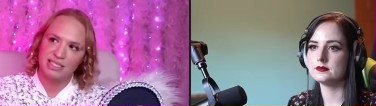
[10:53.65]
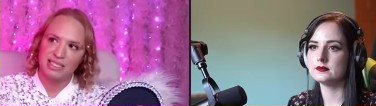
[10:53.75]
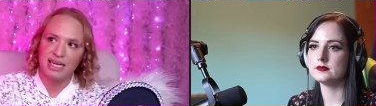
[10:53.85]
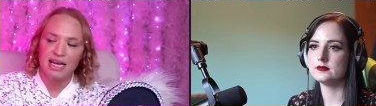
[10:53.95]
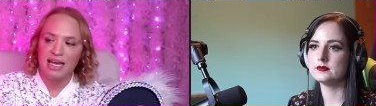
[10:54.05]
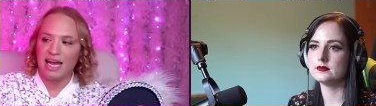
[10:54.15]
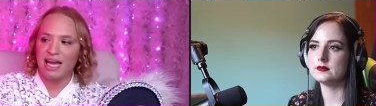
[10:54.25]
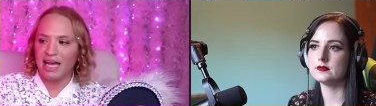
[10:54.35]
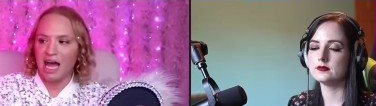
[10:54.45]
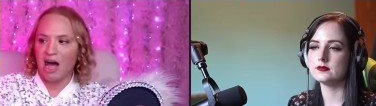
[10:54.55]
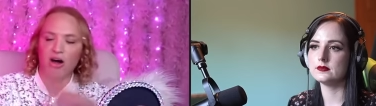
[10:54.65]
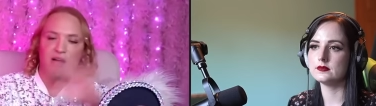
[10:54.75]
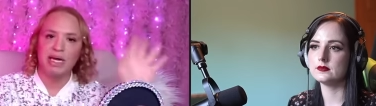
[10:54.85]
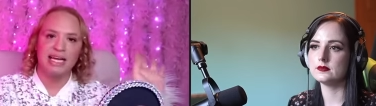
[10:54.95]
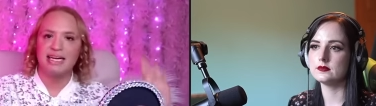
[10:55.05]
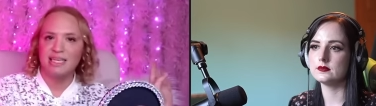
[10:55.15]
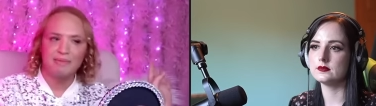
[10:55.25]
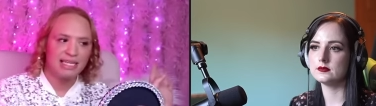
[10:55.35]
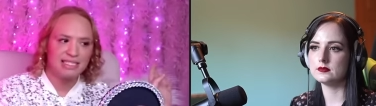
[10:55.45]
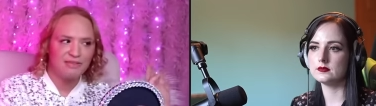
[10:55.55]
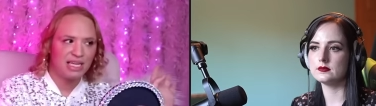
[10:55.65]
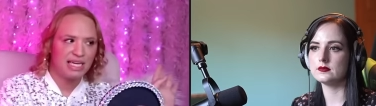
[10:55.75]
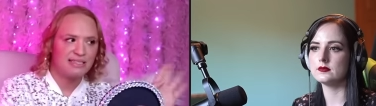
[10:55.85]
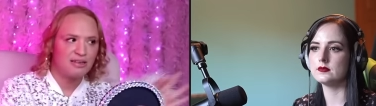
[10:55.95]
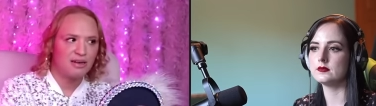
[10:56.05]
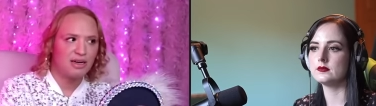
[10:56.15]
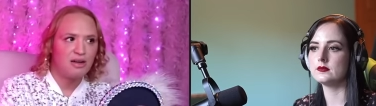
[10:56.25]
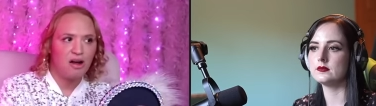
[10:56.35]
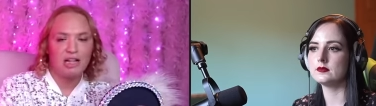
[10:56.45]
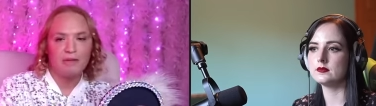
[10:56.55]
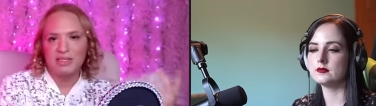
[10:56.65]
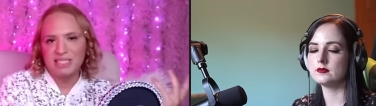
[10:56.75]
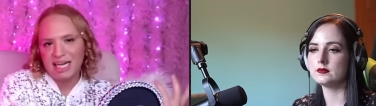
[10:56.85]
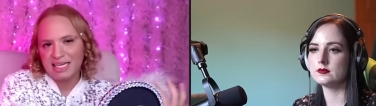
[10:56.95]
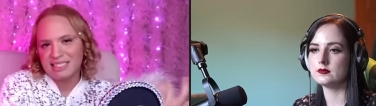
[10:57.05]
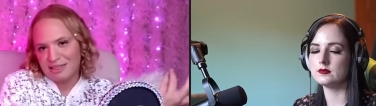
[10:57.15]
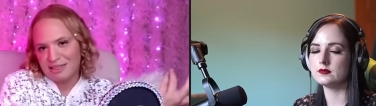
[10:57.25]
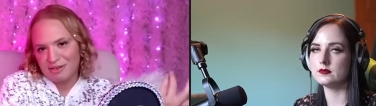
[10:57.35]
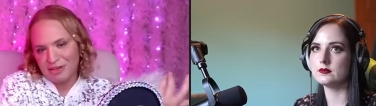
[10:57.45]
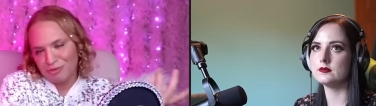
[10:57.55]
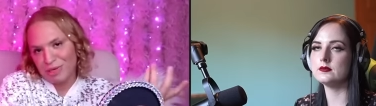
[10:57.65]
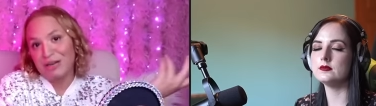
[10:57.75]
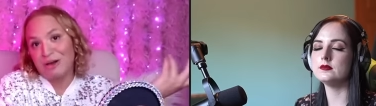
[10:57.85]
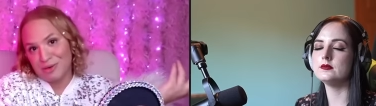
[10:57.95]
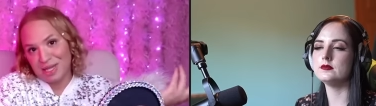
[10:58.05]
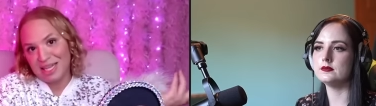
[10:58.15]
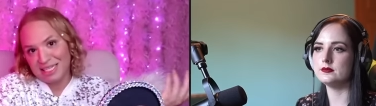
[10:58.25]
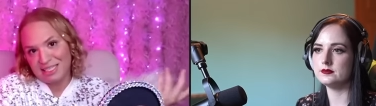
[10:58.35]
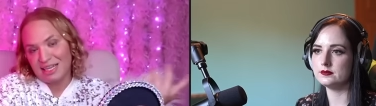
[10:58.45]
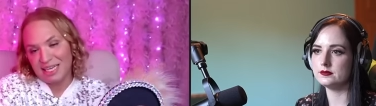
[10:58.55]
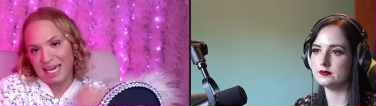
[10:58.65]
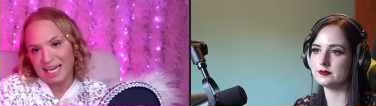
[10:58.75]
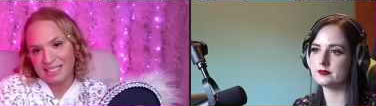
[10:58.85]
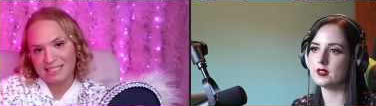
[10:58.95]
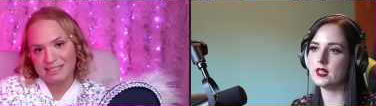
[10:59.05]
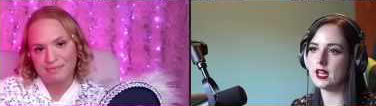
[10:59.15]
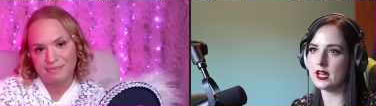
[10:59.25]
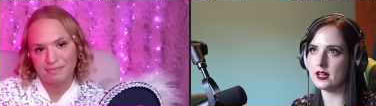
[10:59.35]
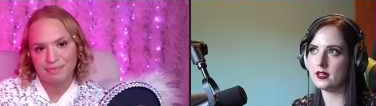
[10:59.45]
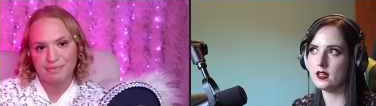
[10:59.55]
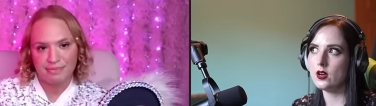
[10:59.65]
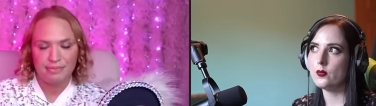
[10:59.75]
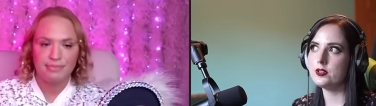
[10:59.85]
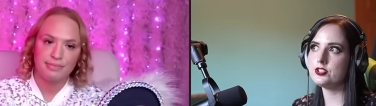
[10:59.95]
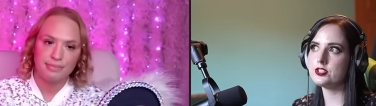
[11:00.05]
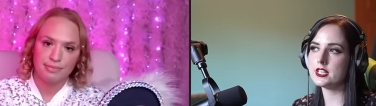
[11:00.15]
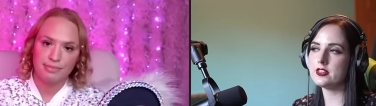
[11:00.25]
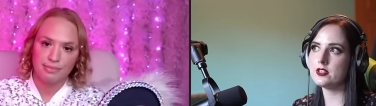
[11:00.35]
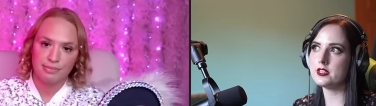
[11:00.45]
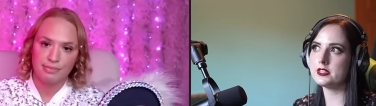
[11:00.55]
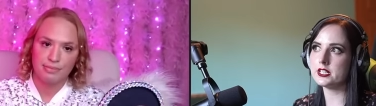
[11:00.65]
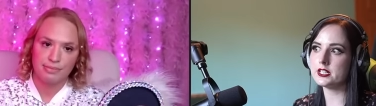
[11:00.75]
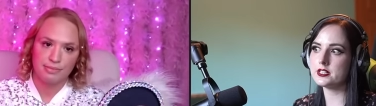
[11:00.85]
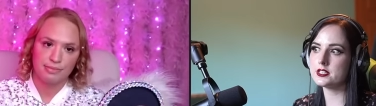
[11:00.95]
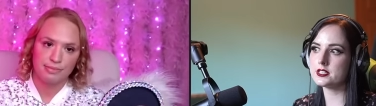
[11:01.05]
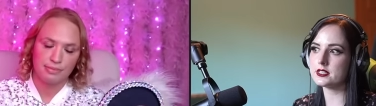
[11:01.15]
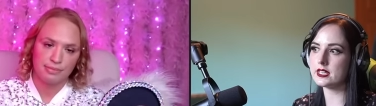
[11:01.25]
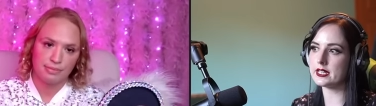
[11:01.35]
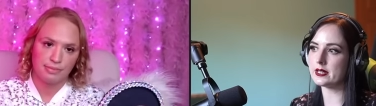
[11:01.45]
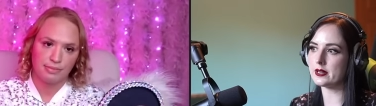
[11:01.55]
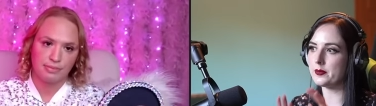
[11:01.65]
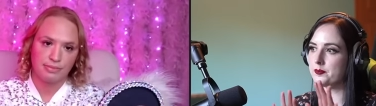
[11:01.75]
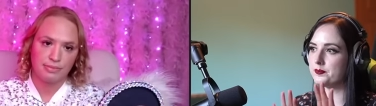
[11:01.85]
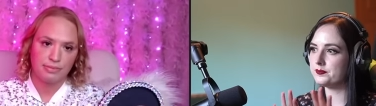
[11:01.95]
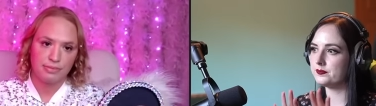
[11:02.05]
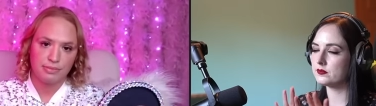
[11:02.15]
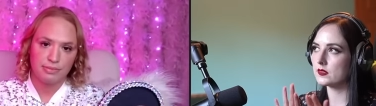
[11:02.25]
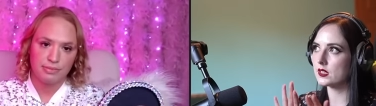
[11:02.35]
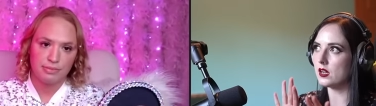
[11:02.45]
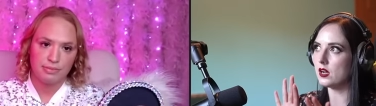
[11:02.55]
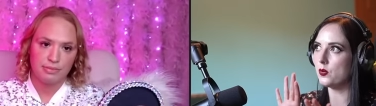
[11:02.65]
Speaker 1: is, and all BDSM activities are all about sex, and mm. we know mm. that that's not the case.
Speaker 2: Yeah. Would you say though that there is like a a